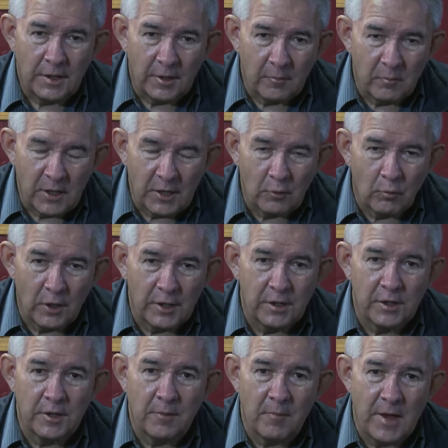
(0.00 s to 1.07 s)
And by
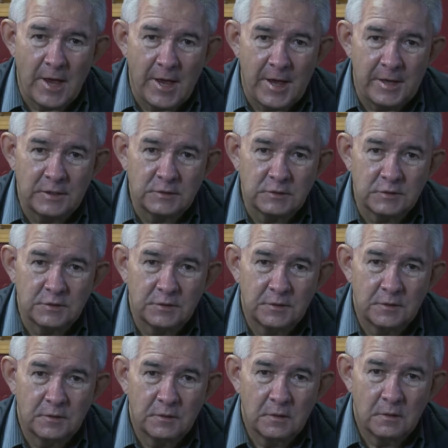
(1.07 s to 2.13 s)
wearing a mask,
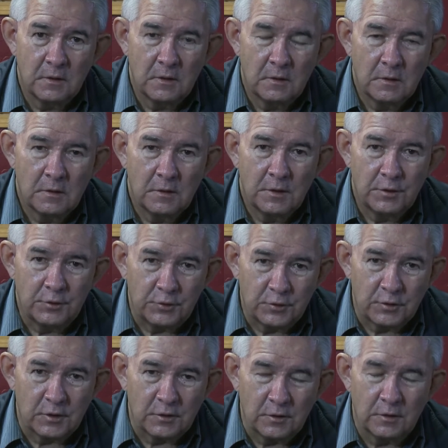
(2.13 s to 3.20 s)

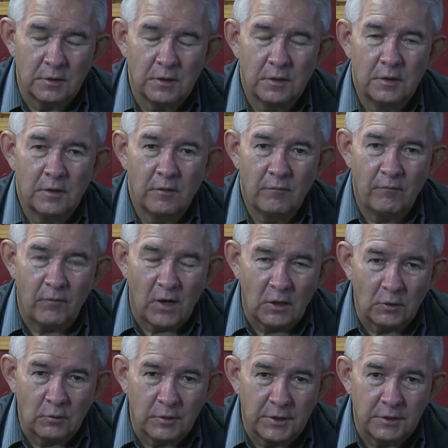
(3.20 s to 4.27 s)
you're
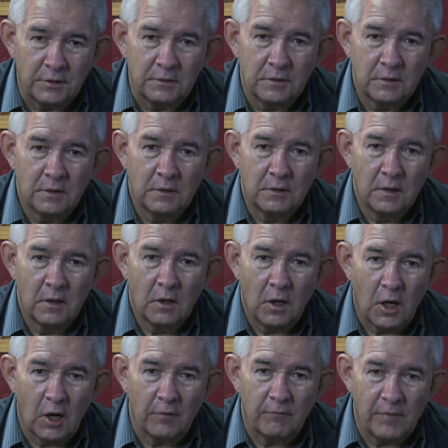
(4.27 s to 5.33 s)
following
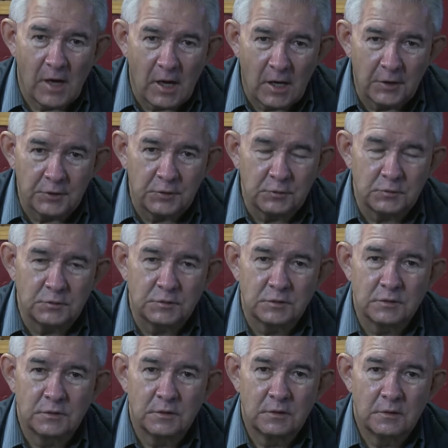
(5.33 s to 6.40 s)
our
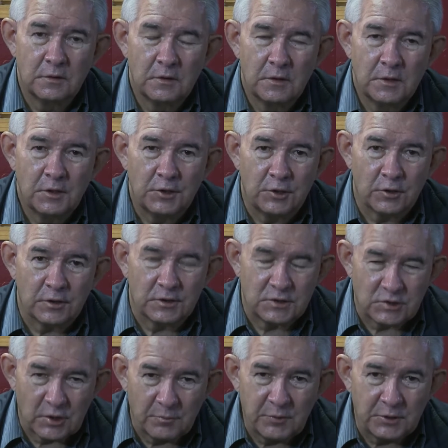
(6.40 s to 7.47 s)
values, you're
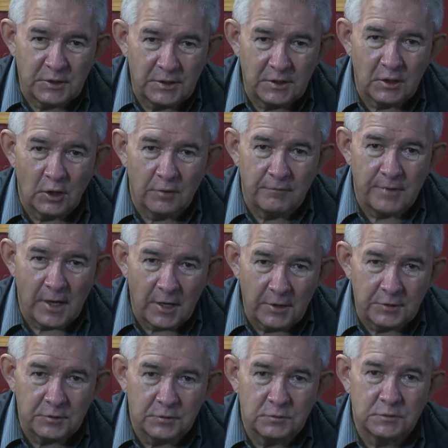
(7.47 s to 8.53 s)
exhibiting our
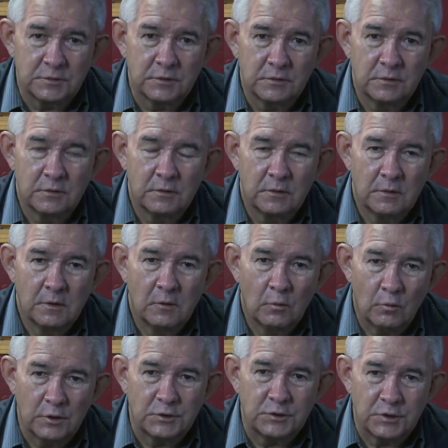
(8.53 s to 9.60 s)
values,
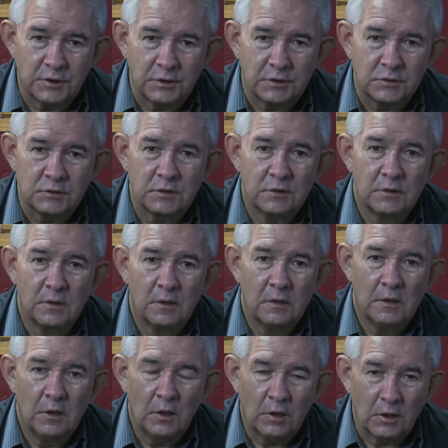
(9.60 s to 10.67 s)
which is
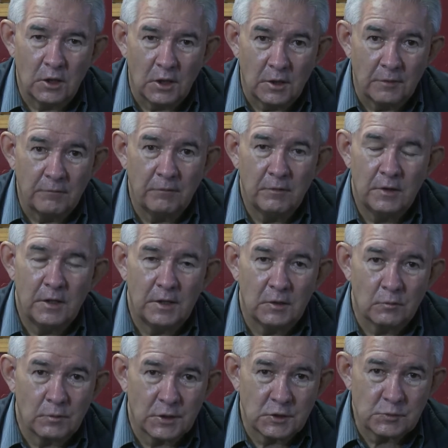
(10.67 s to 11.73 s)
love
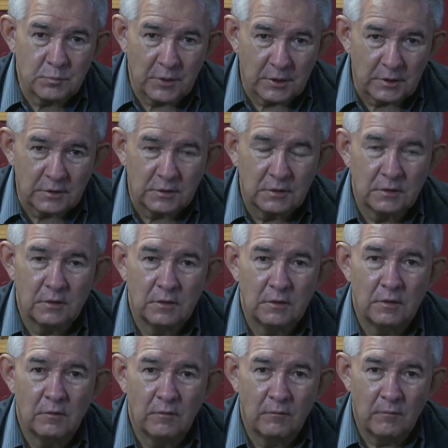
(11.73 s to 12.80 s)
and respect
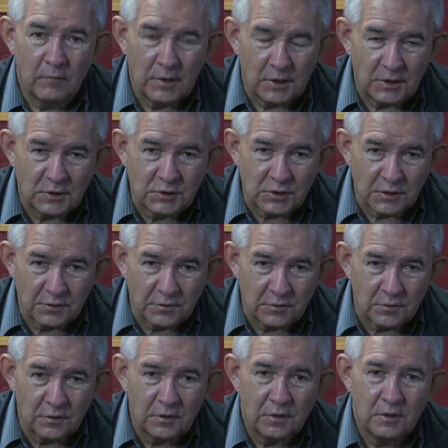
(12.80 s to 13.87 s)
each
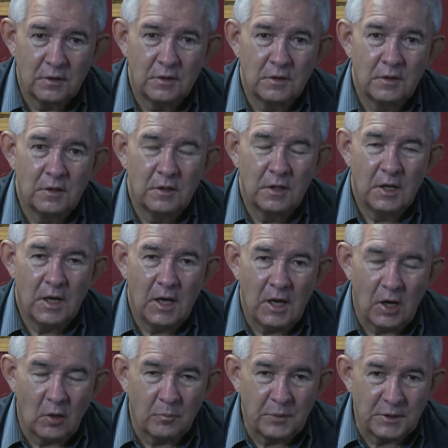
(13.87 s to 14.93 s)
other,
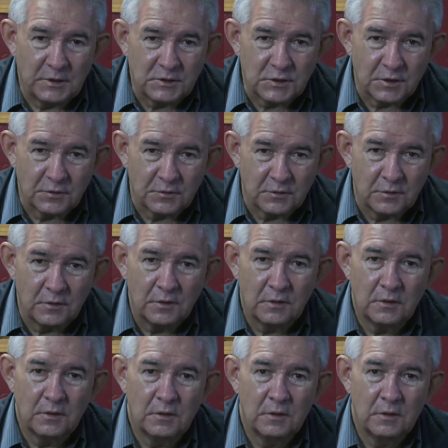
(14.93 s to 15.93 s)
help each other.